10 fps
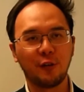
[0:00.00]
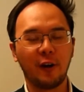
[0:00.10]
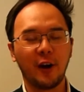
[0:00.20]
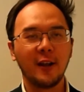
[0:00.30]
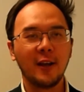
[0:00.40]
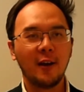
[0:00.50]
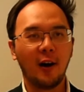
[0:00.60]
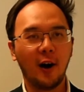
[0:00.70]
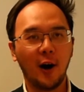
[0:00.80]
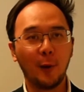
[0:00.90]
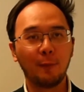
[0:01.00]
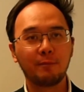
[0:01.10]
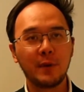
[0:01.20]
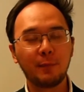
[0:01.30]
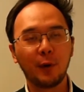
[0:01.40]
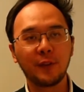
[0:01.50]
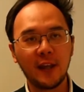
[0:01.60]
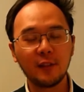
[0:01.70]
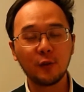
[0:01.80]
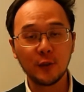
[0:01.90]
right? People
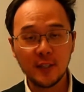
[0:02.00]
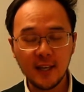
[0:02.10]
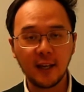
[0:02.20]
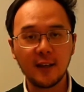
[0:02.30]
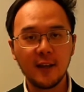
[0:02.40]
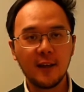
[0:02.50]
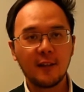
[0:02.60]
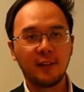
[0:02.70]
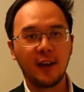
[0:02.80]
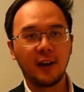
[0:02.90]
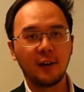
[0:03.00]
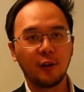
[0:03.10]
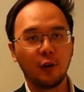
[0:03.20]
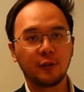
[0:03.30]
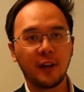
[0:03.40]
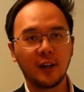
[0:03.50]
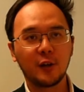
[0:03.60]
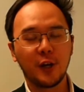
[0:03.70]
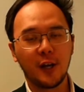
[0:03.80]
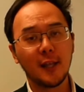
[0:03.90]
tend to think that, you know,
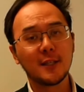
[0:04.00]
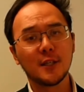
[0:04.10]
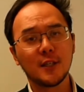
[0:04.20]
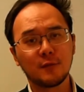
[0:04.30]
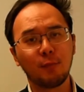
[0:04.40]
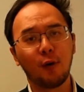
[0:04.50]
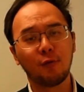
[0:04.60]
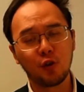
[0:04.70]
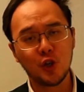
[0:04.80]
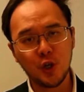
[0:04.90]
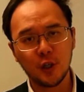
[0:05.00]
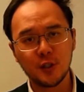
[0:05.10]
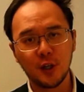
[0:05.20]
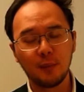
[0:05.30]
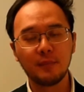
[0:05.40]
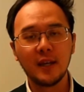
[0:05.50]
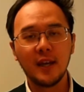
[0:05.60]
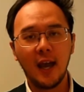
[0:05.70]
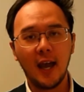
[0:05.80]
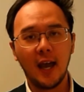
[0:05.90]
technical analysis is more for short term
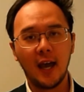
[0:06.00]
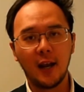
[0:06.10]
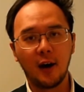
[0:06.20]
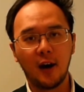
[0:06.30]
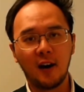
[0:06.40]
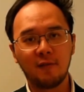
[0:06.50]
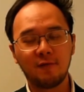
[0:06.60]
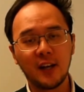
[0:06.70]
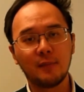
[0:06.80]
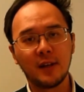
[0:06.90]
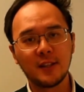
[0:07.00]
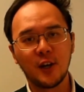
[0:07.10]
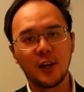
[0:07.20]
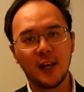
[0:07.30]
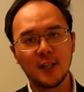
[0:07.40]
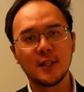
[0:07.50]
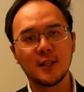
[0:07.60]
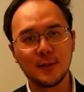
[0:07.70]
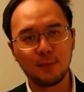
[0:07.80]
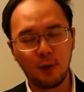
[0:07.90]
and fundamental
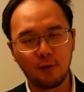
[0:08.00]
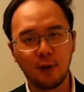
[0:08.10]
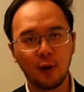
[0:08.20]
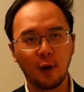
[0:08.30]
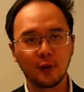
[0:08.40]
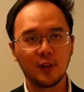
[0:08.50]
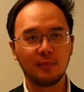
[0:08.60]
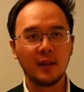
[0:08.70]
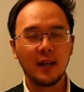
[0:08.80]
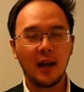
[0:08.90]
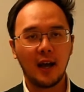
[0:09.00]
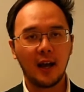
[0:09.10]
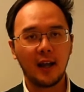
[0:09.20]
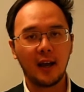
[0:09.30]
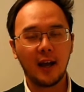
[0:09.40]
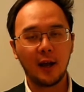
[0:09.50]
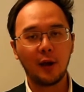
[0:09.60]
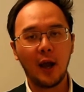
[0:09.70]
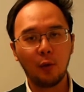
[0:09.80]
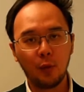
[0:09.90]
analysis is more for long term.
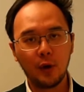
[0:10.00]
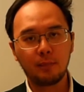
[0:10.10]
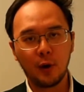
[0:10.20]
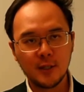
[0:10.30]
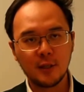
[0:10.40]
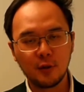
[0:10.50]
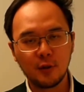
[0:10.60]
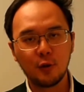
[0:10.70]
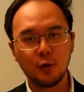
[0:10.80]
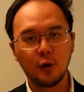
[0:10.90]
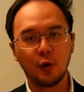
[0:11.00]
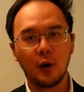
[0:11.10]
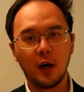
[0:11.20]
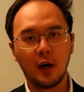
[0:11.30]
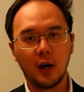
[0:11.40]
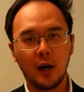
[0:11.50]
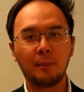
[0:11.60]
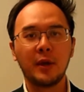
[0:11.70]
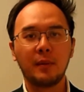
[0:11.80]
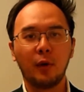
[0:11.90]
I would posit to you, you know, a
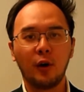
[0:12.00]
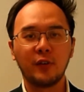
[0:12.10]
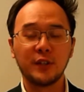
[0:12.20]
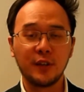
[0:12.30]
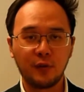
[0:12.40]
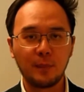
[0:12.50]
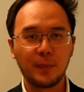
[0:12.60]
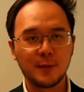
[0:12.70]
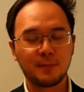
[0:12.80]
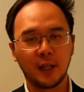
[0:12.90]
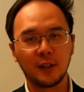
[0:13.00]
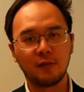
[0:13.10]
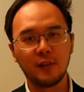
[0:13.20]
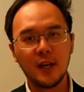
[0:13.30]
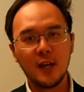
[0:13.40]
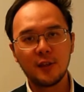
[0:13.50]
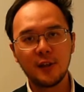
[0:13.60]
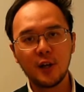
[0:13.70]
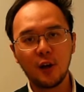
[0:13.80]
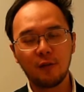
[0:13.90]
bit more of a different perspective.
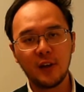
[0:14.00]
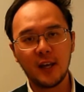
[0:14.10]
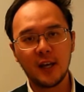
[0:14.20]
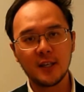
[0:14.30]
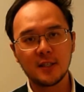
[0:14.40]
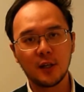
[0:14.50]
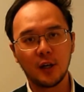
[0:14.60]
Think of it as